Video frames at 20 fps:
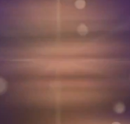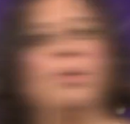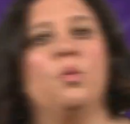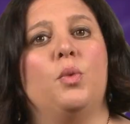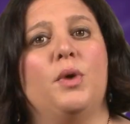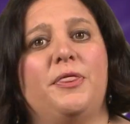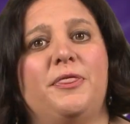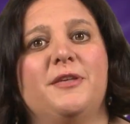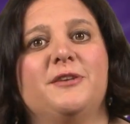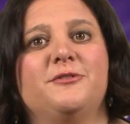
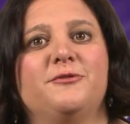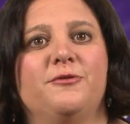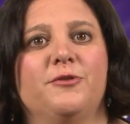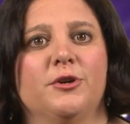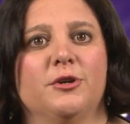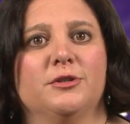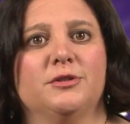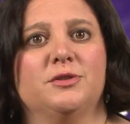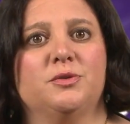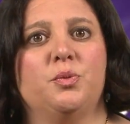With this
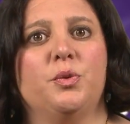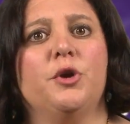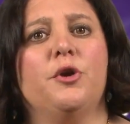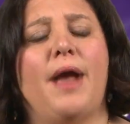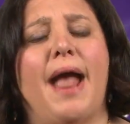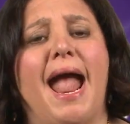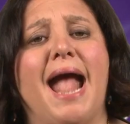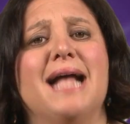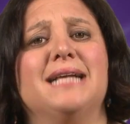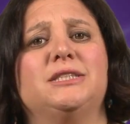verse,
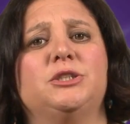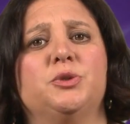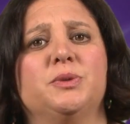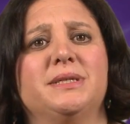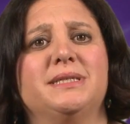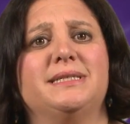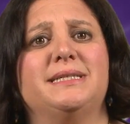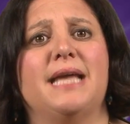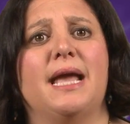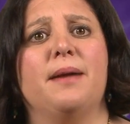we're asked to
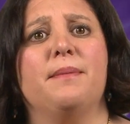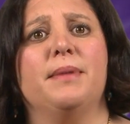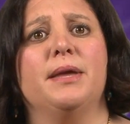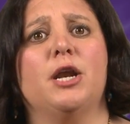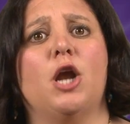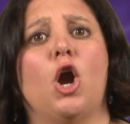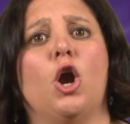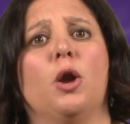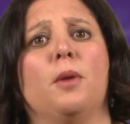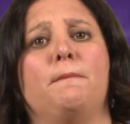
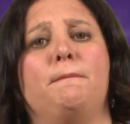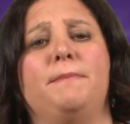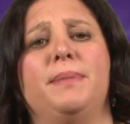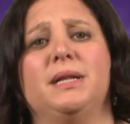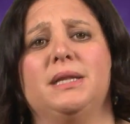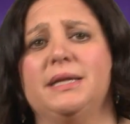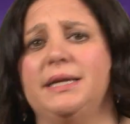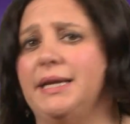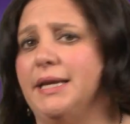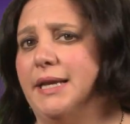examine our
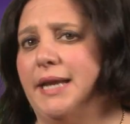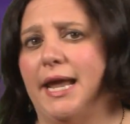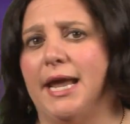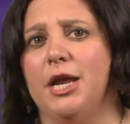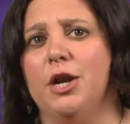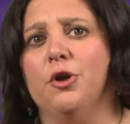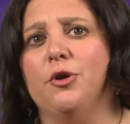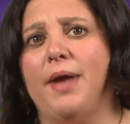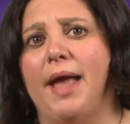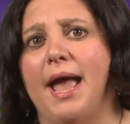ability to
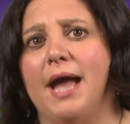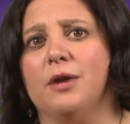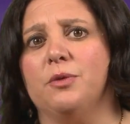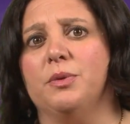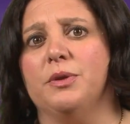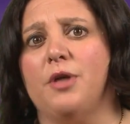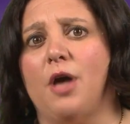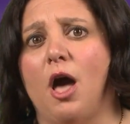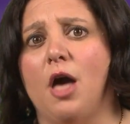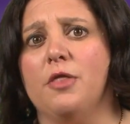interact
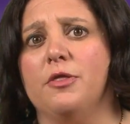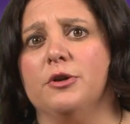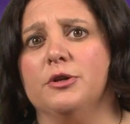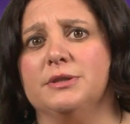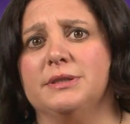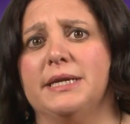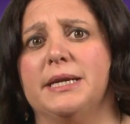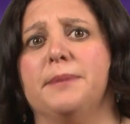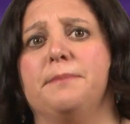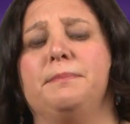with
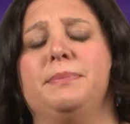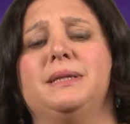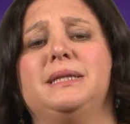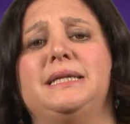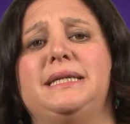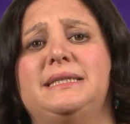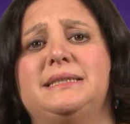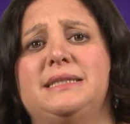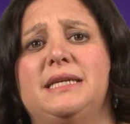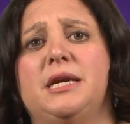others in a
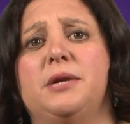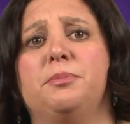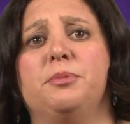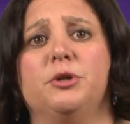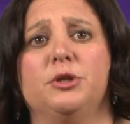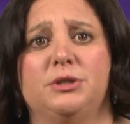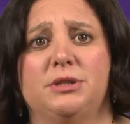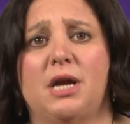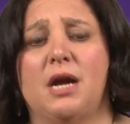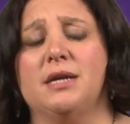pleasing,
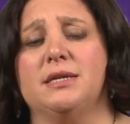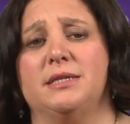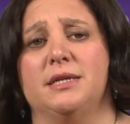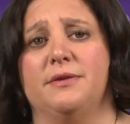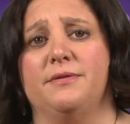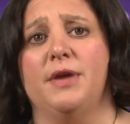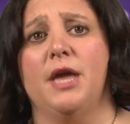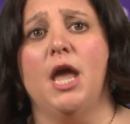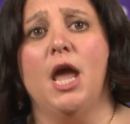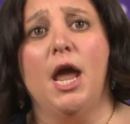
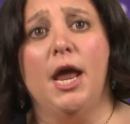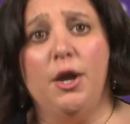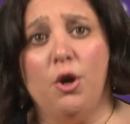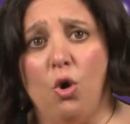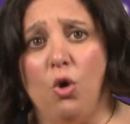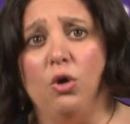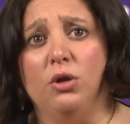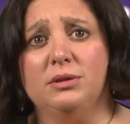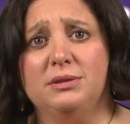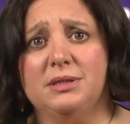productive, and
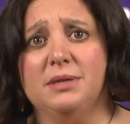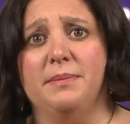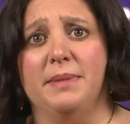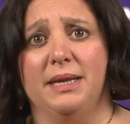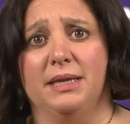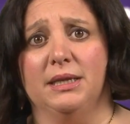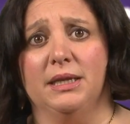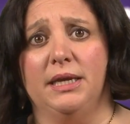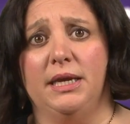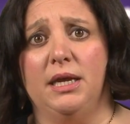
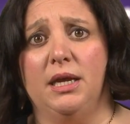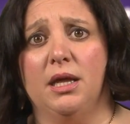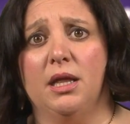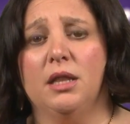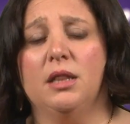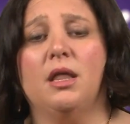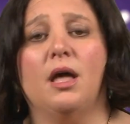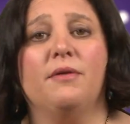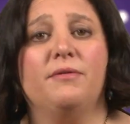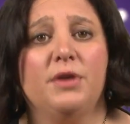ultimately
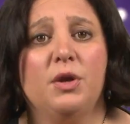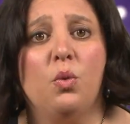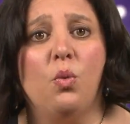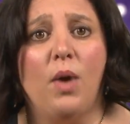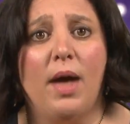loving